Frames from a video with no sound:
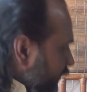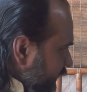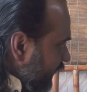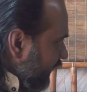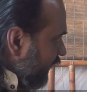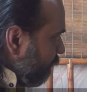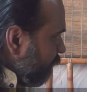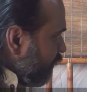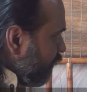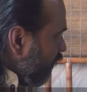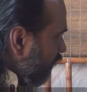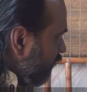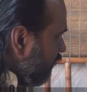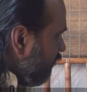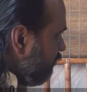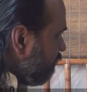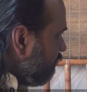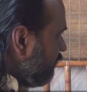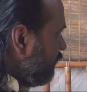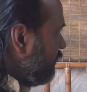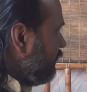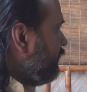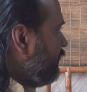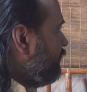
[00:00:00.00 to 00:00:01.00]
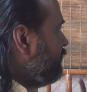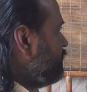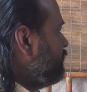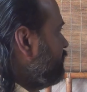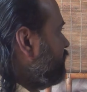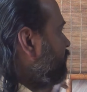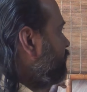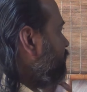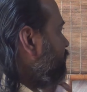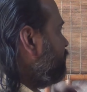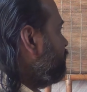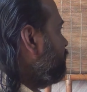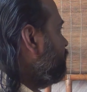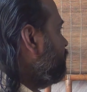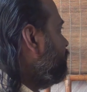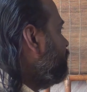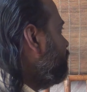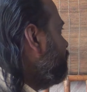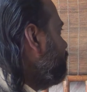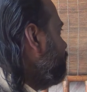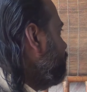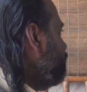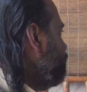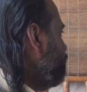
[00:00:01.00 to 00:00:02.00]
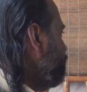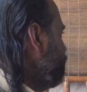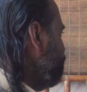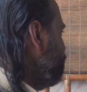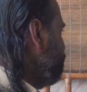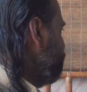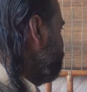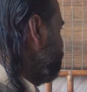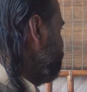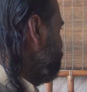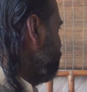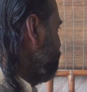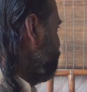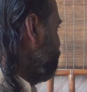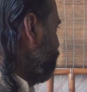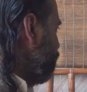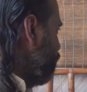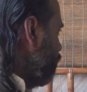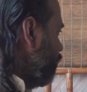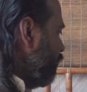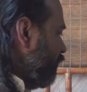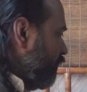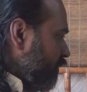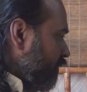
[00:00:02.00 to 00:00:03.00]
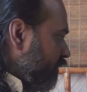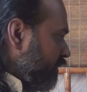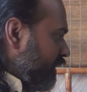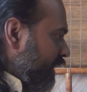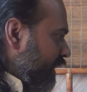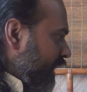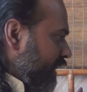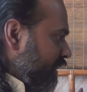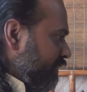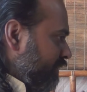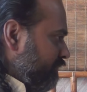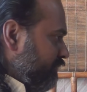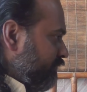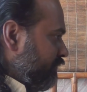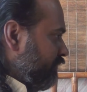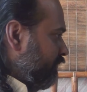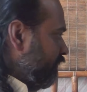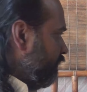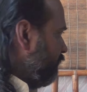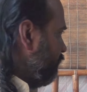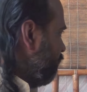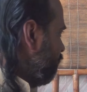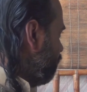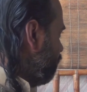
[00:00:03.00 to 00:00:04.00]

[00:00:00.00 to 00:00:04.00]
There can be only one teacher, your own life,